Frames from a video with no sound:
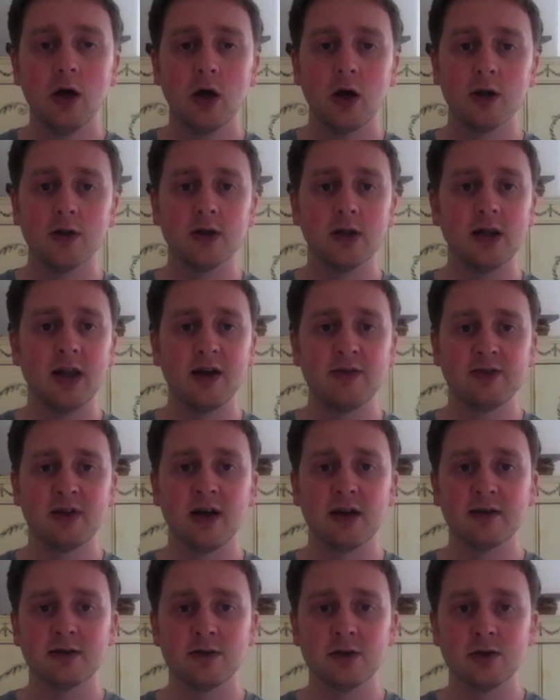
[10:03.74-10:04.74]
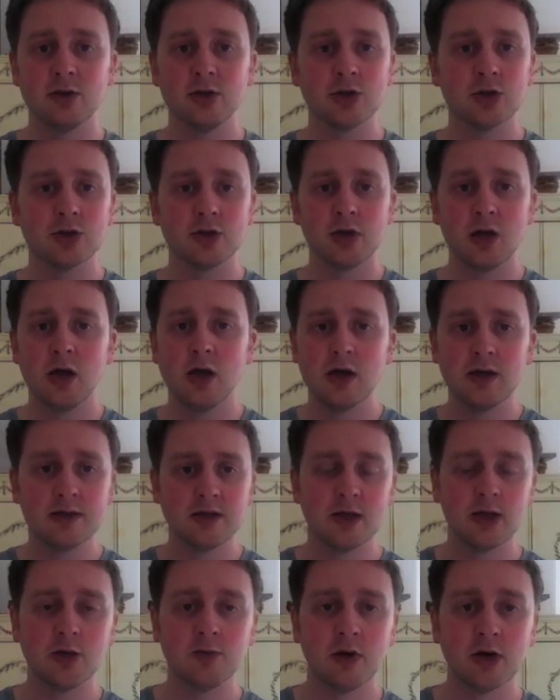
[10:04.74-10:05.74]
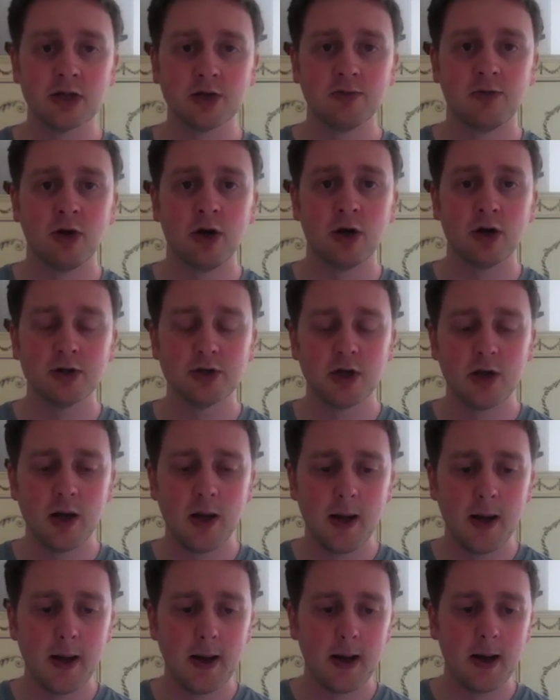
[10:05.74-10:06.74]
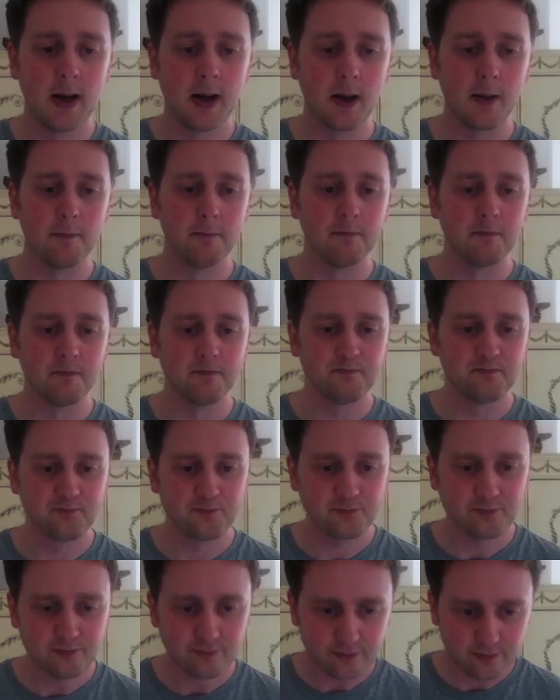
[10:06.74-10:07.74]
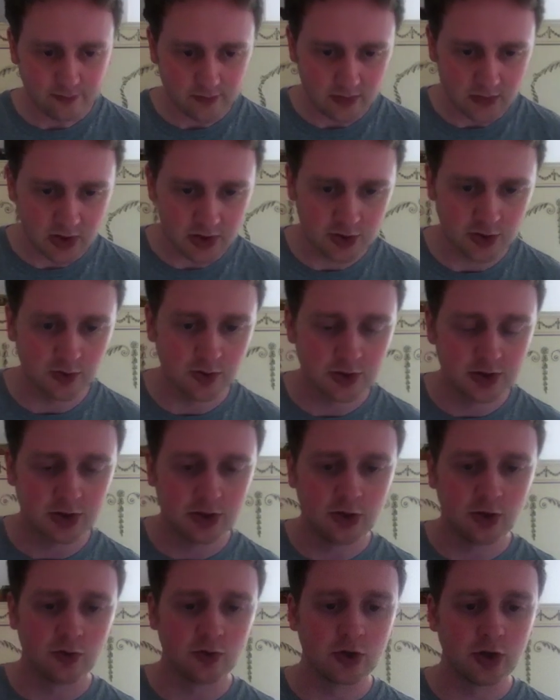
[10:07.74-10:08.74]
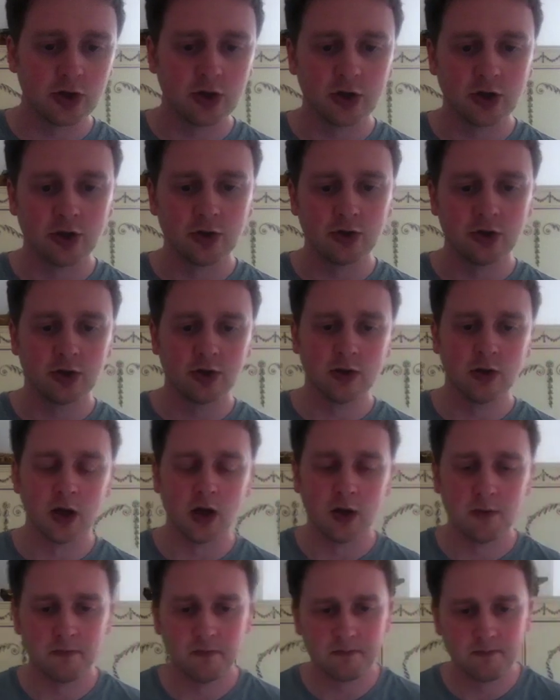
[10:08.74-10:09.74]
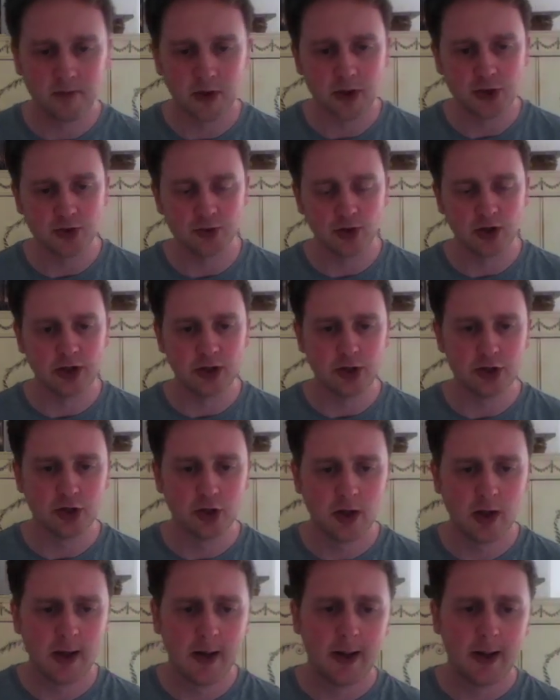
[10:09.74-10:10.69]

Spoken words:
and the left hand can just take you by surprise. So it's, you know, good punch range.